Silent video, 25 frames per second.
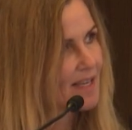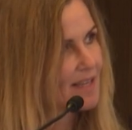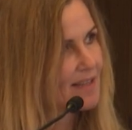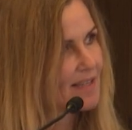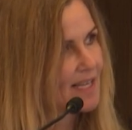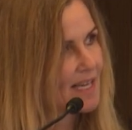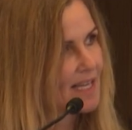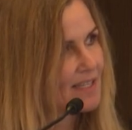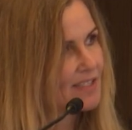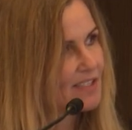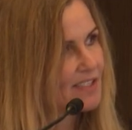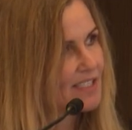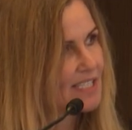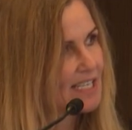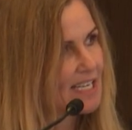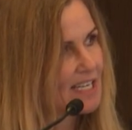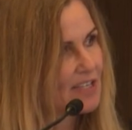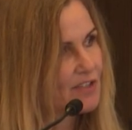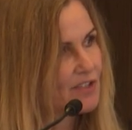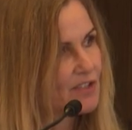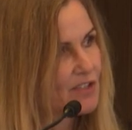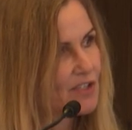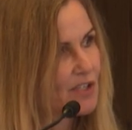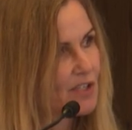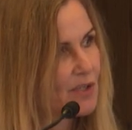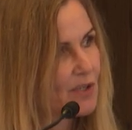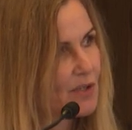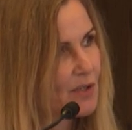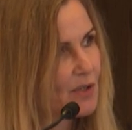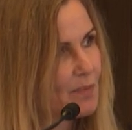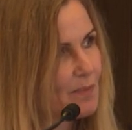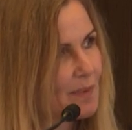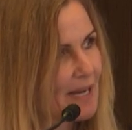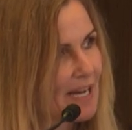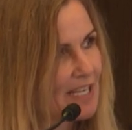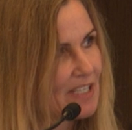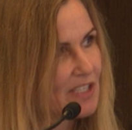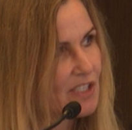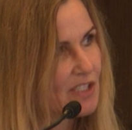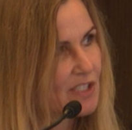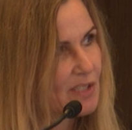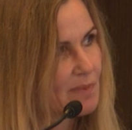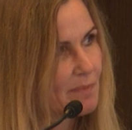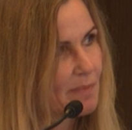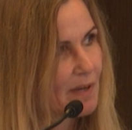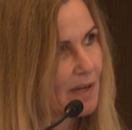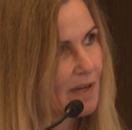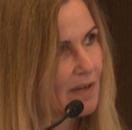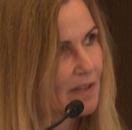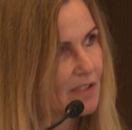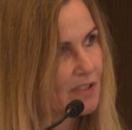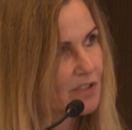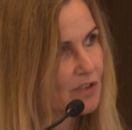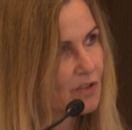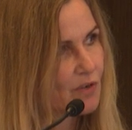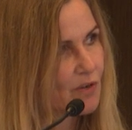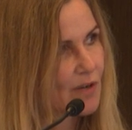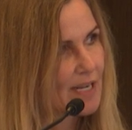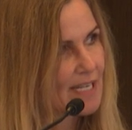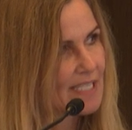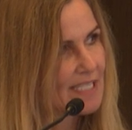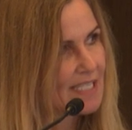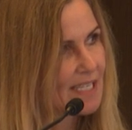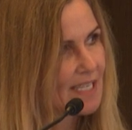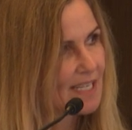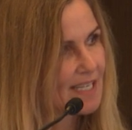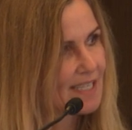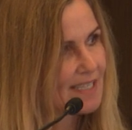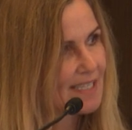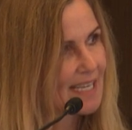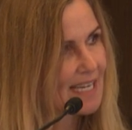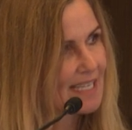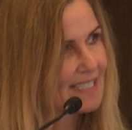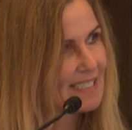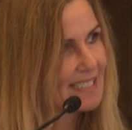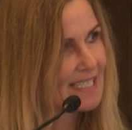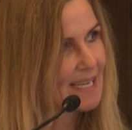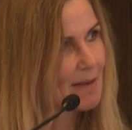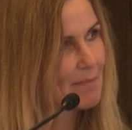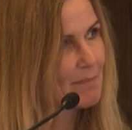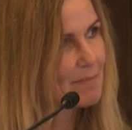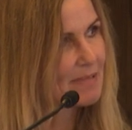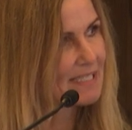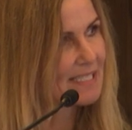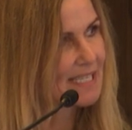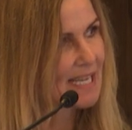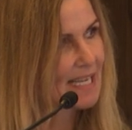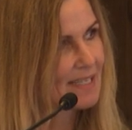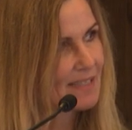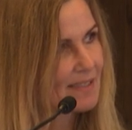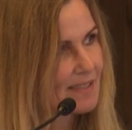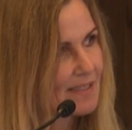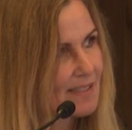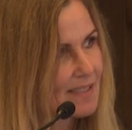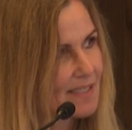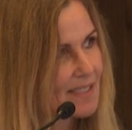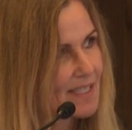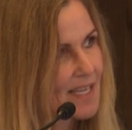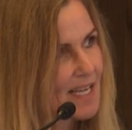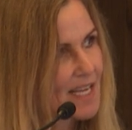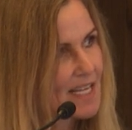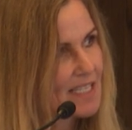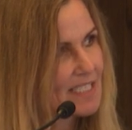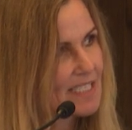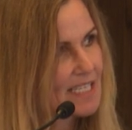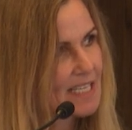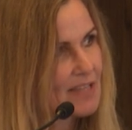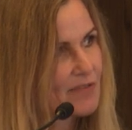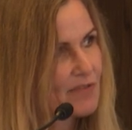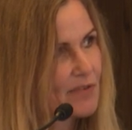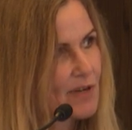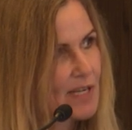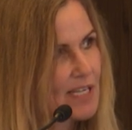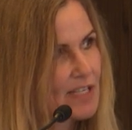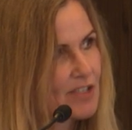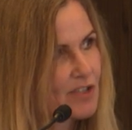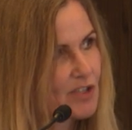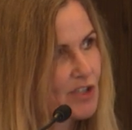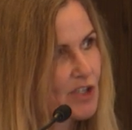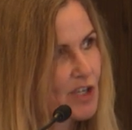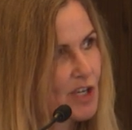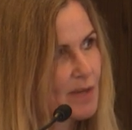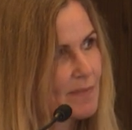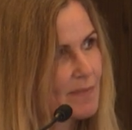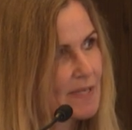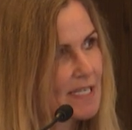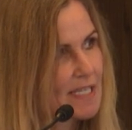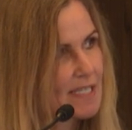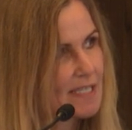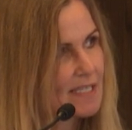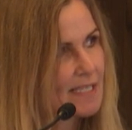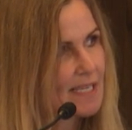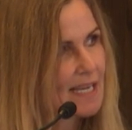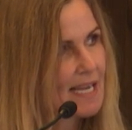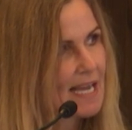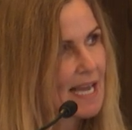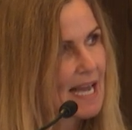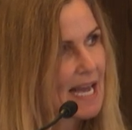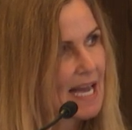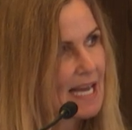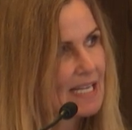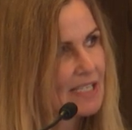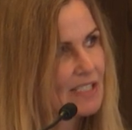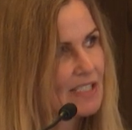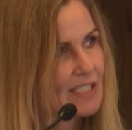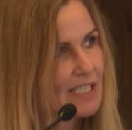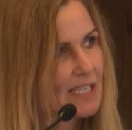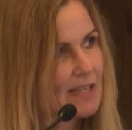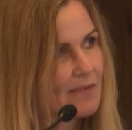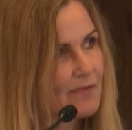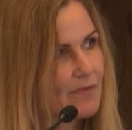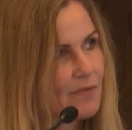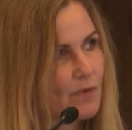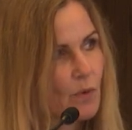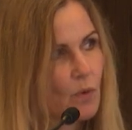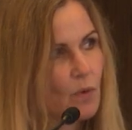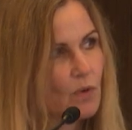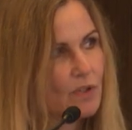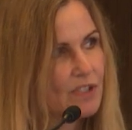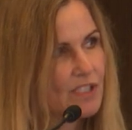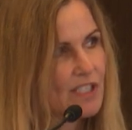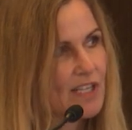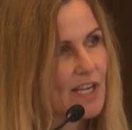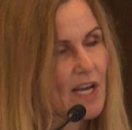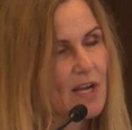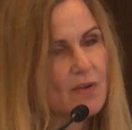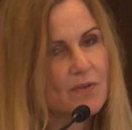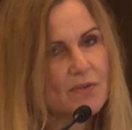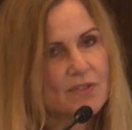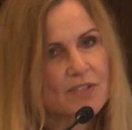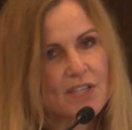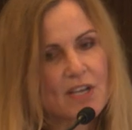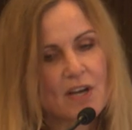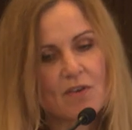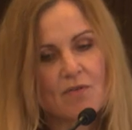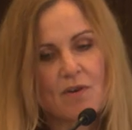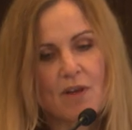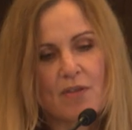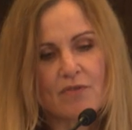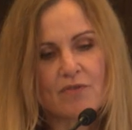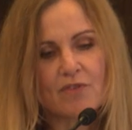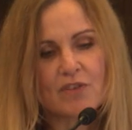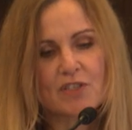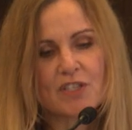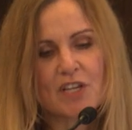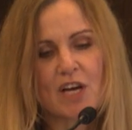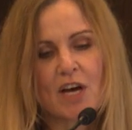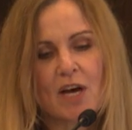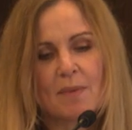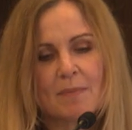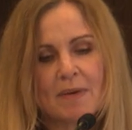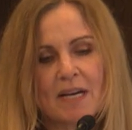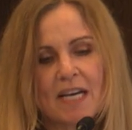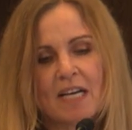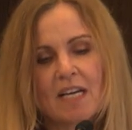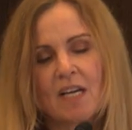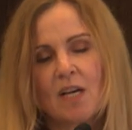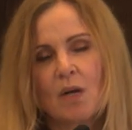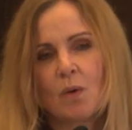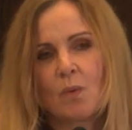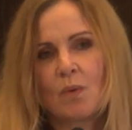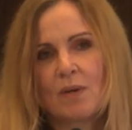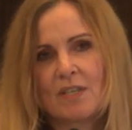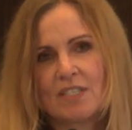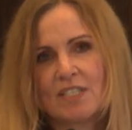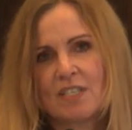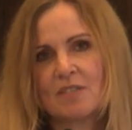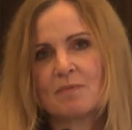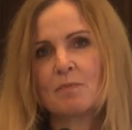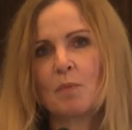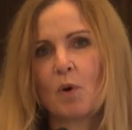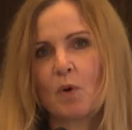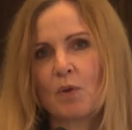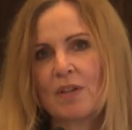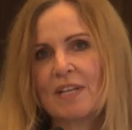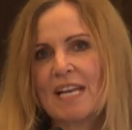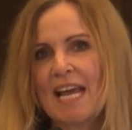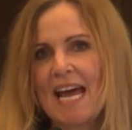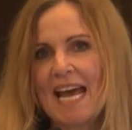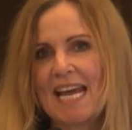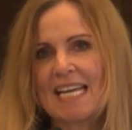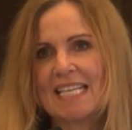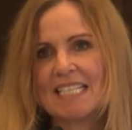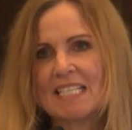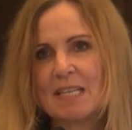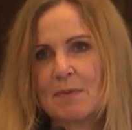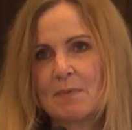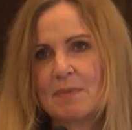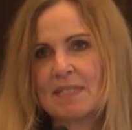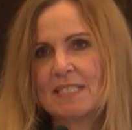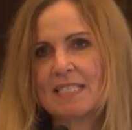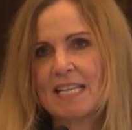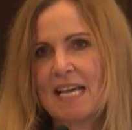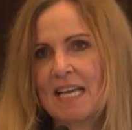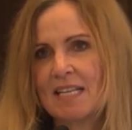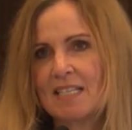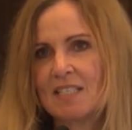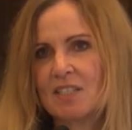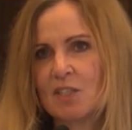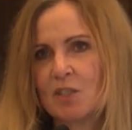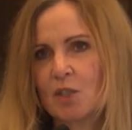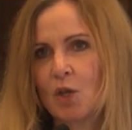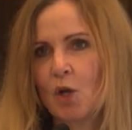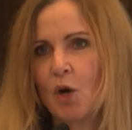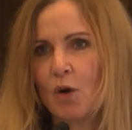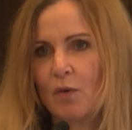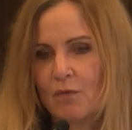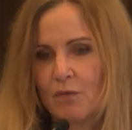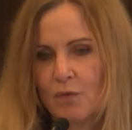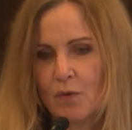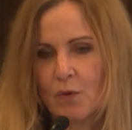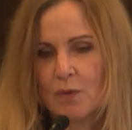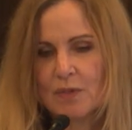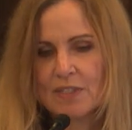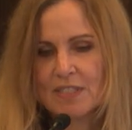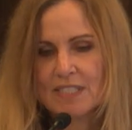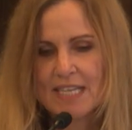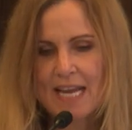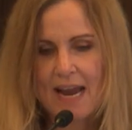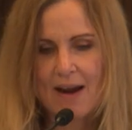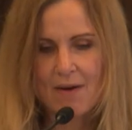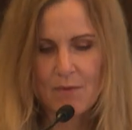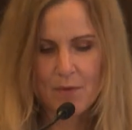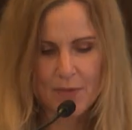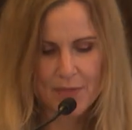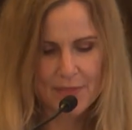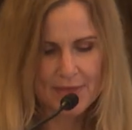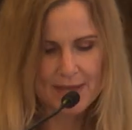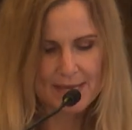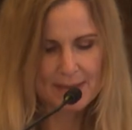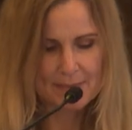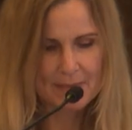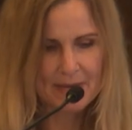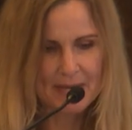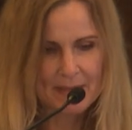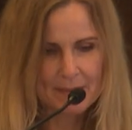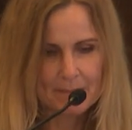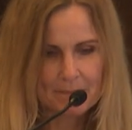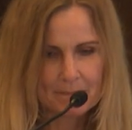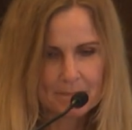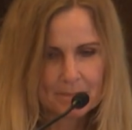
Then T2, patches and plaques greater than 10%. T3 is tumours, and T4 denotes erythroderma, which is more than 80% confluent erythema.